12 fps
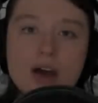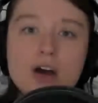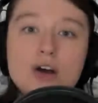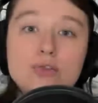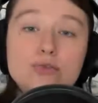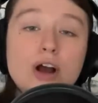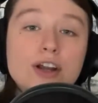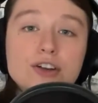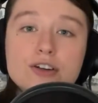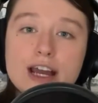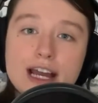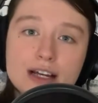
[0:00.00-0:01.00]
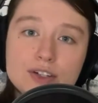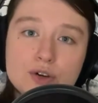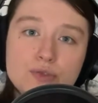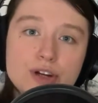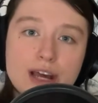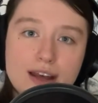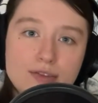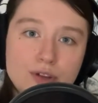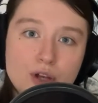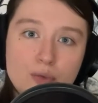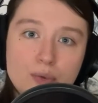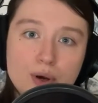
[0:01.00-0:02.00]
Run your hand over an
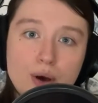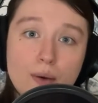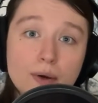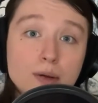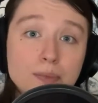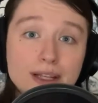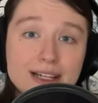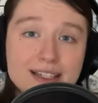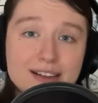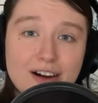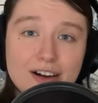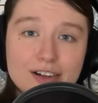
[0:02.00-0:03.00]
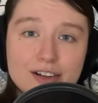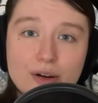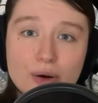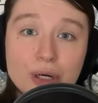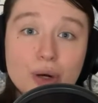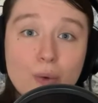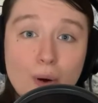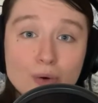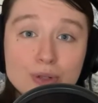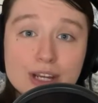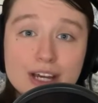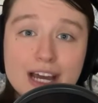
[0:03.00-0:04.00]
envelope or a place card, or a quote,
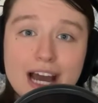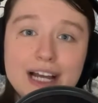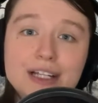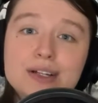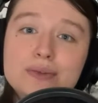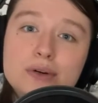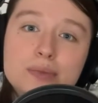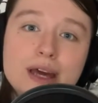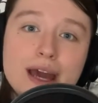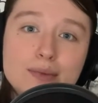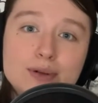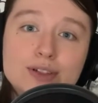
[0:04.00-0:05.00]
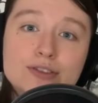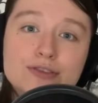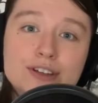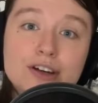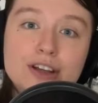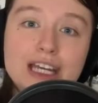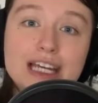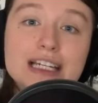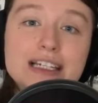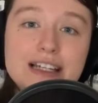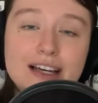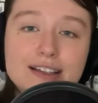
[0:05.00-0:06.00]
and you will be able to feel the
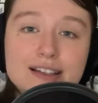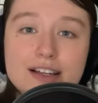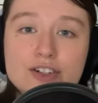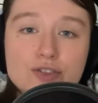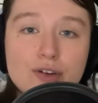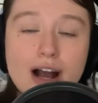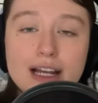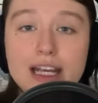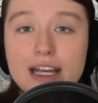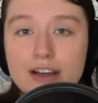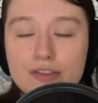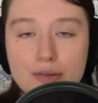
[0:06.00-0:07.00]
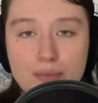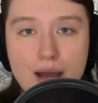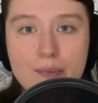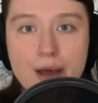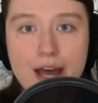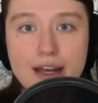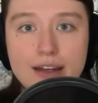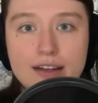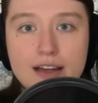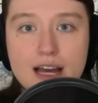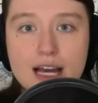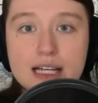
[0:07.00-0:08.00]
indents and dried ink from my pen.
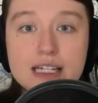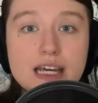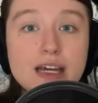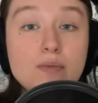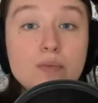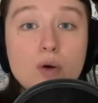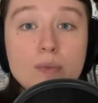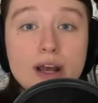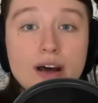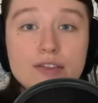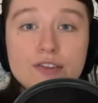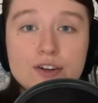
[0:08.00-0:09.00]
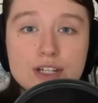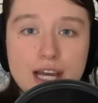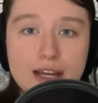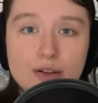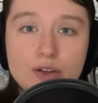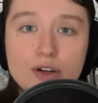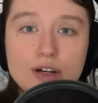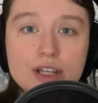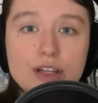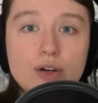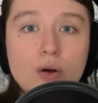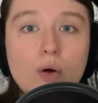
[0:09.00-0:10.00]
Take a moment out of your day to look at the
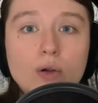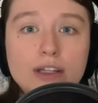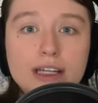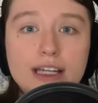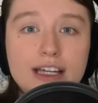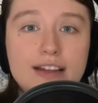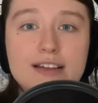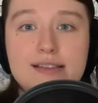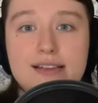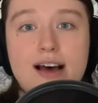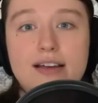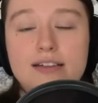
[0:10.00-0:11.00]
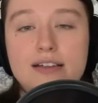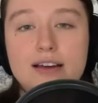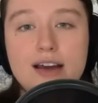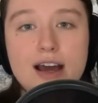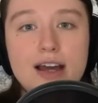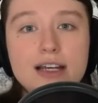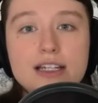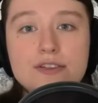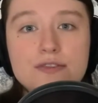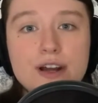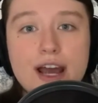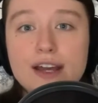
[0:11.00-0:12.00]
gold ink in the sun and at different
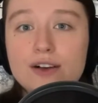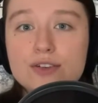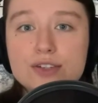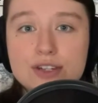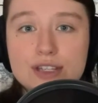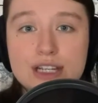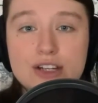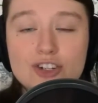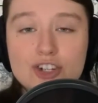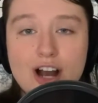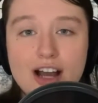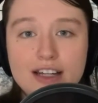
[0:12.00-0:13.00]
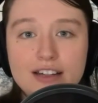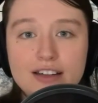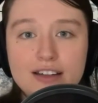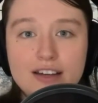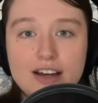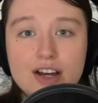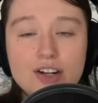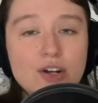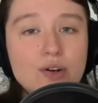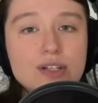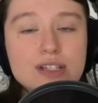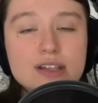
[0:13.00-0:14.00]
angles to see it shine. Notice
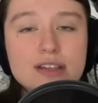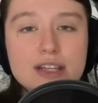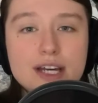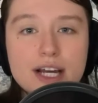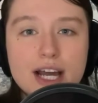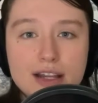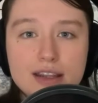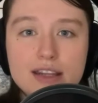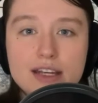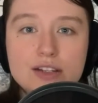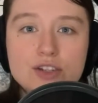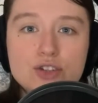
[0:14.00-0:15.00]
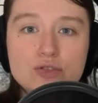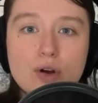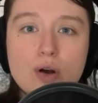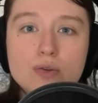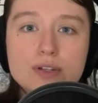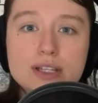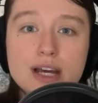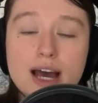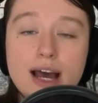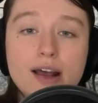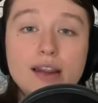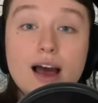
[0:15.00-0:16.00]
the thick and thin strokes and
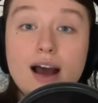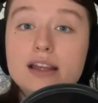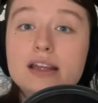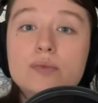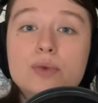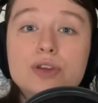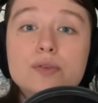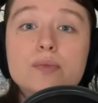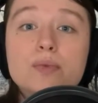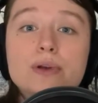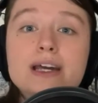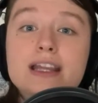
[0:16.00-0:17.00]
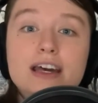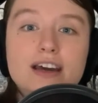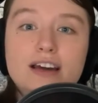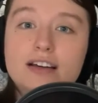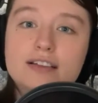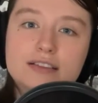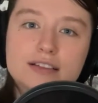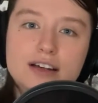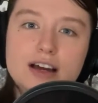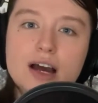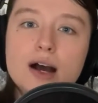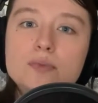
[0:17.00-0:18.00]
align them with your breathing.
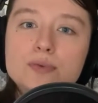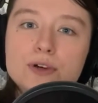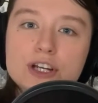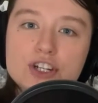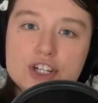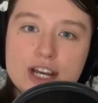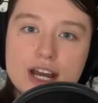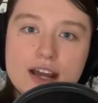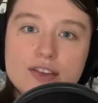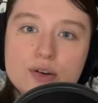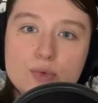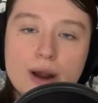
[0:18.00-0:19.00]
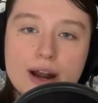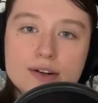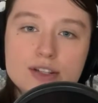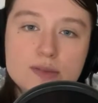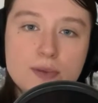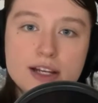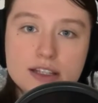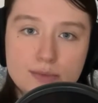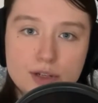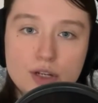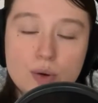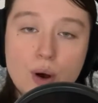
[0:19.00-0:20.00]
Appreciate the rare specimen you
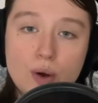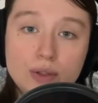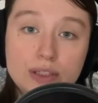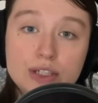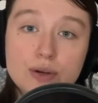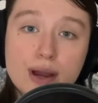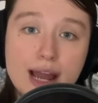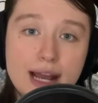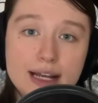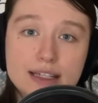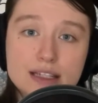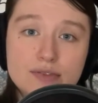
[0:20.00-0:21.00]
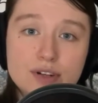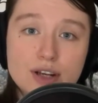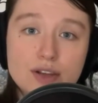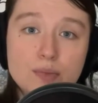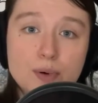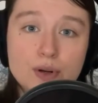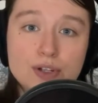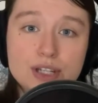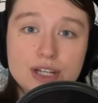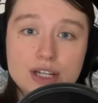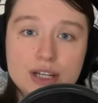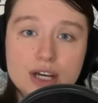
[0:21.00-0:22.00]
hold in your hands of another person
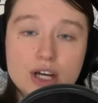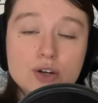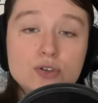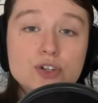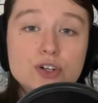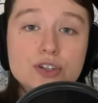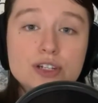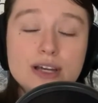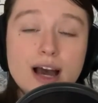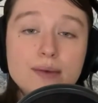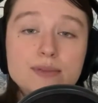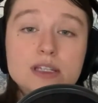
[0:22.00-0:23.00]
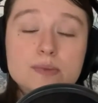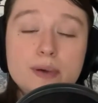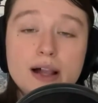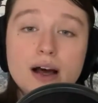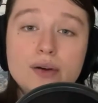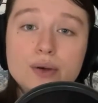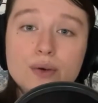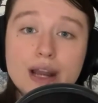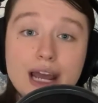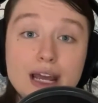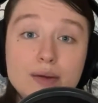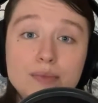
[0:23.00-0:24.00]
who took the time to spell out your
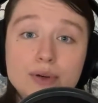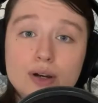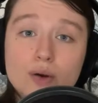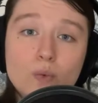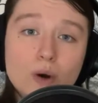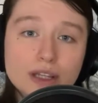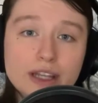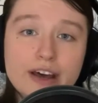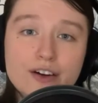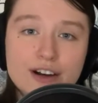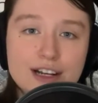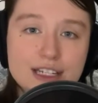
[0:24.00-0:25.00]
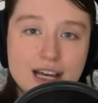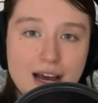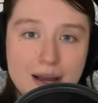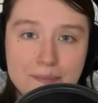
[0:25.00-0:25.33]
name, one letter at a time.